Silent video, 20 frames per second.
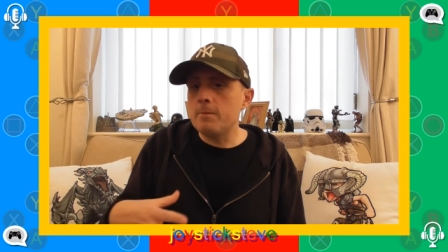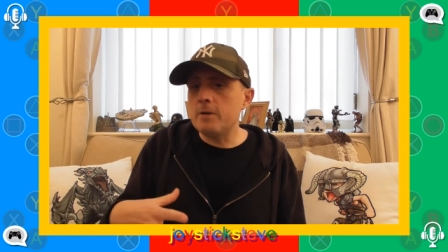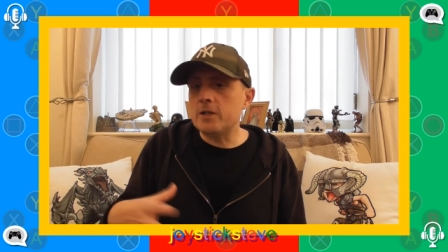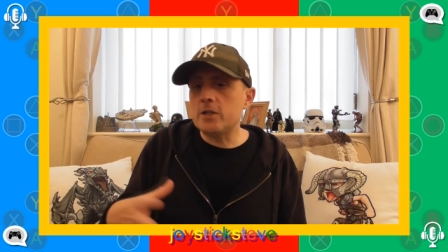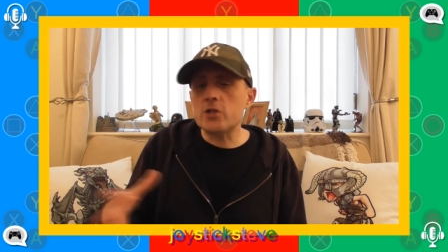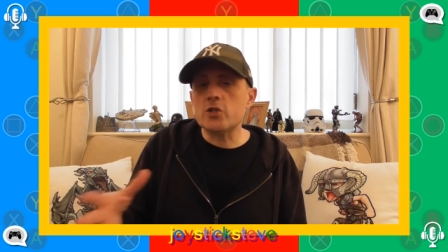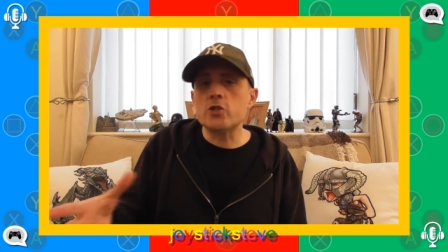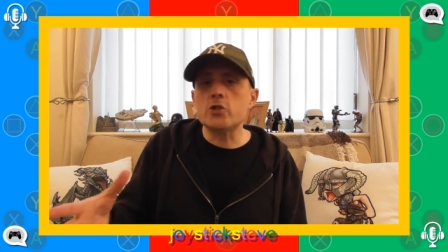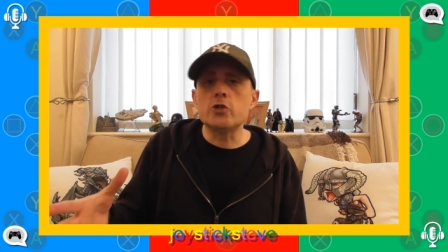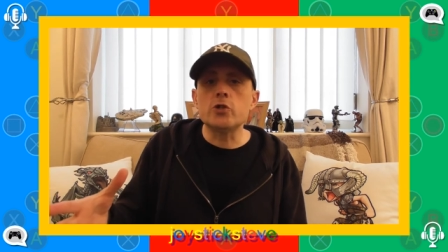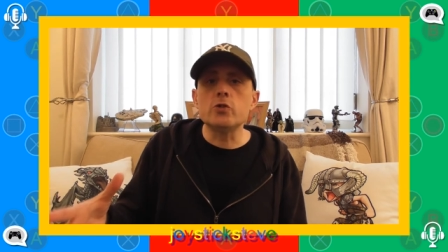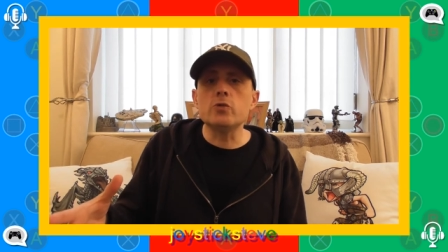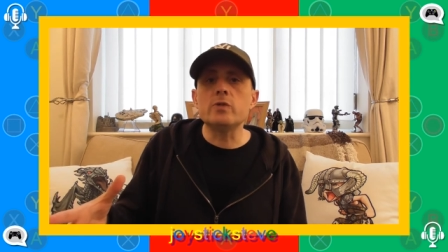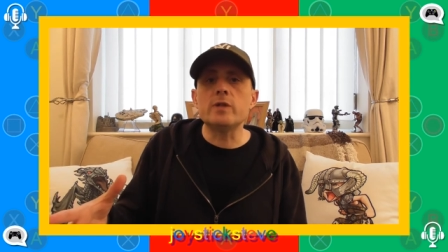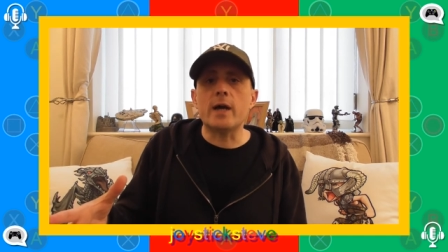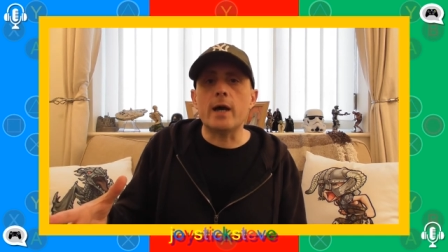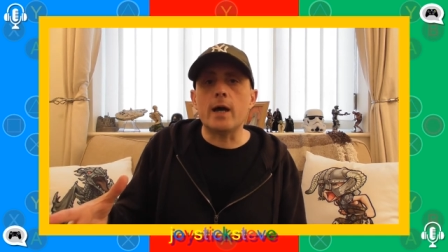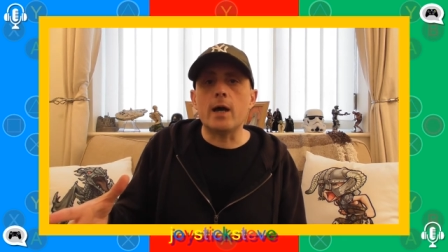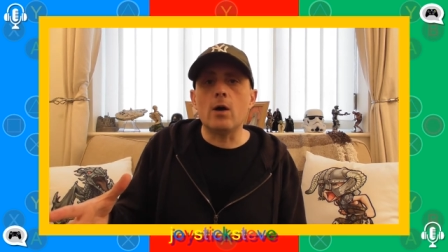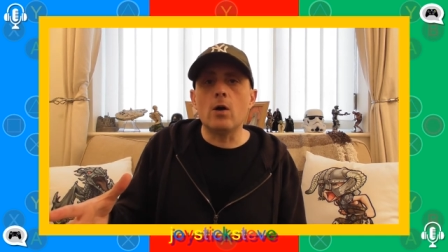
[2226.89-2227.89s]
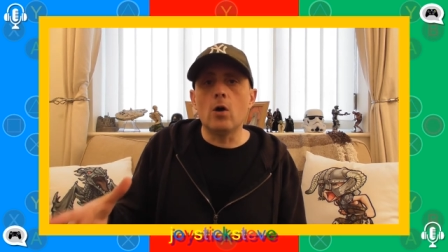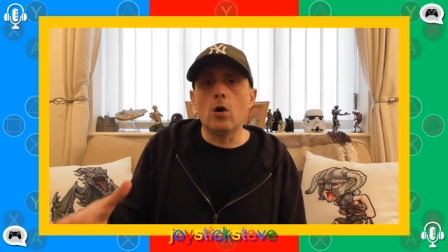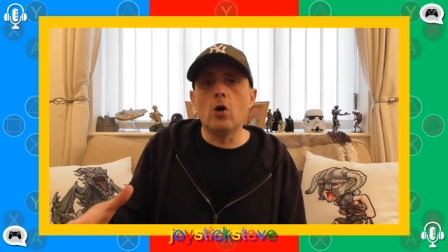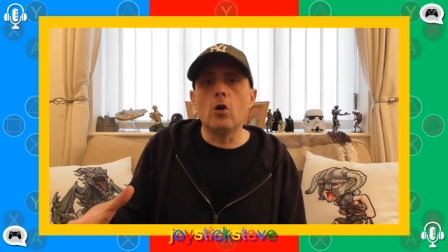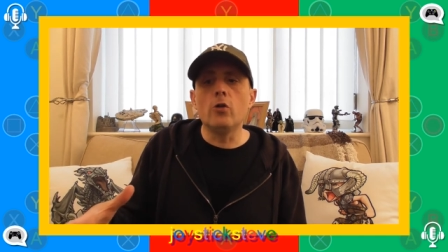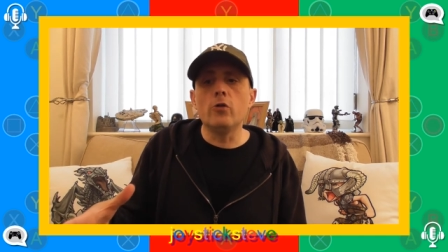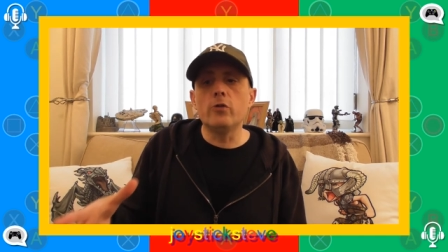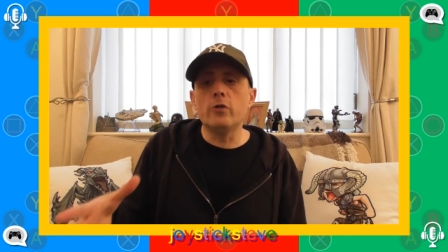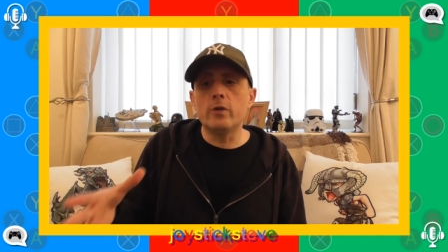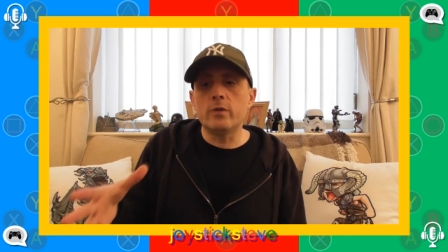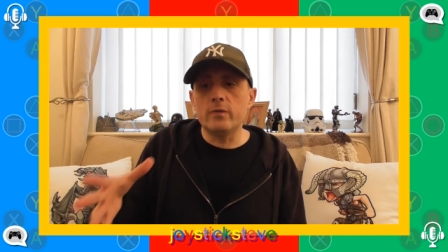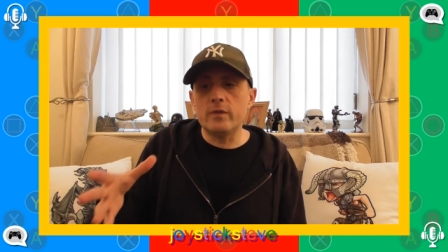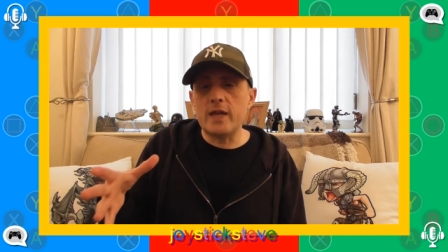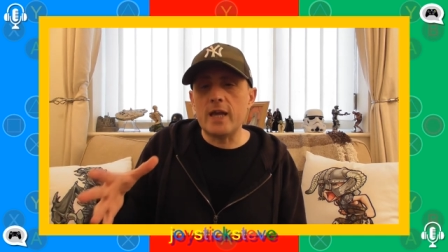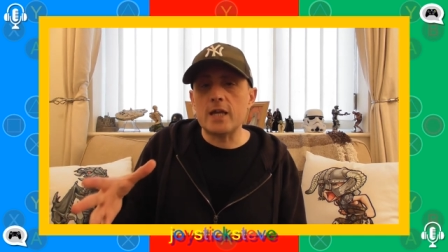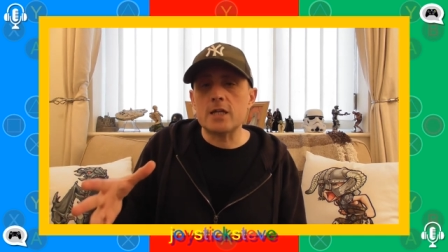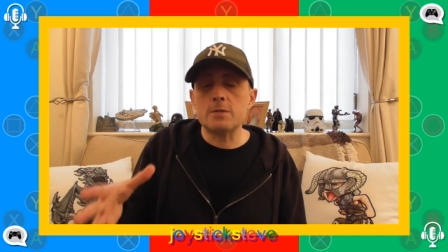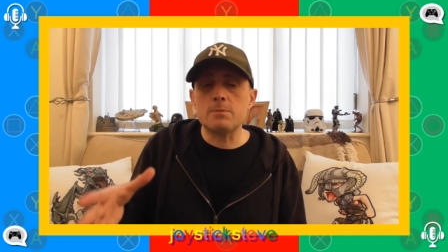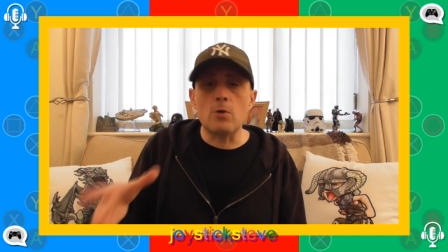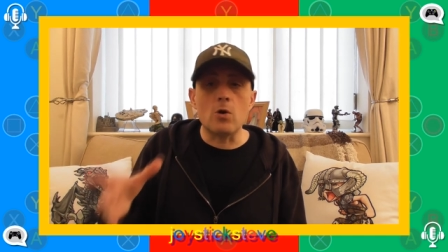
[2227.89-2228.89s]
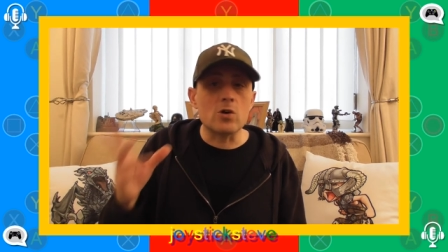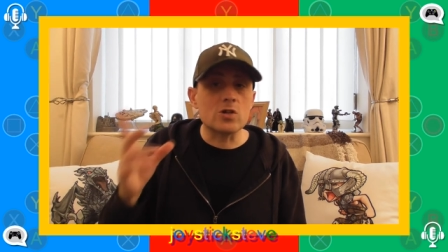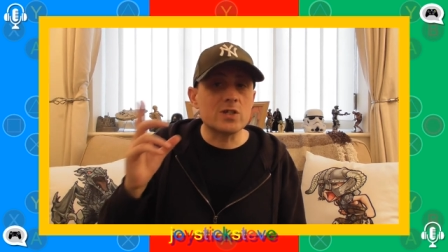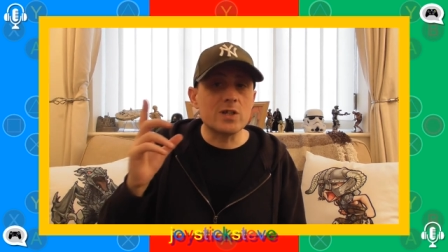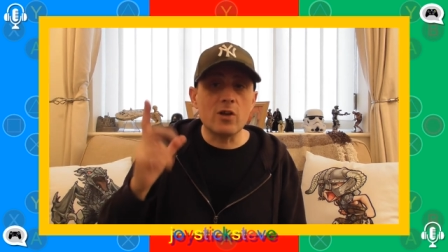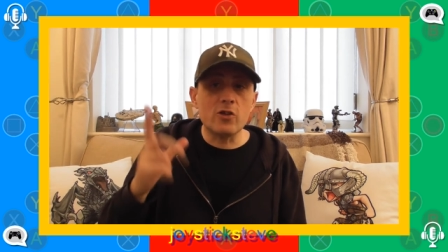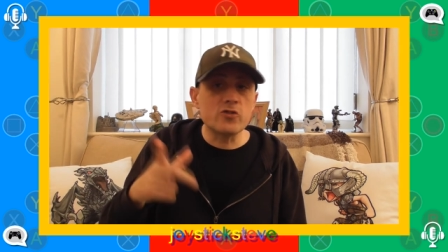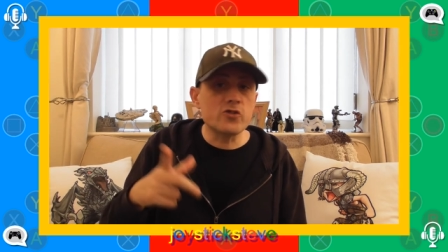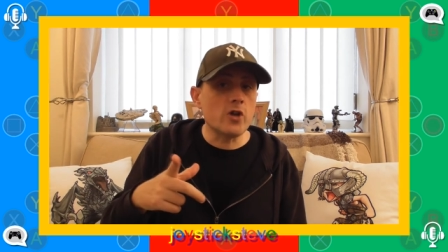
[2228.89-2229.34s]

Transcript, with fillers: but it doesn't do that on the Xbox.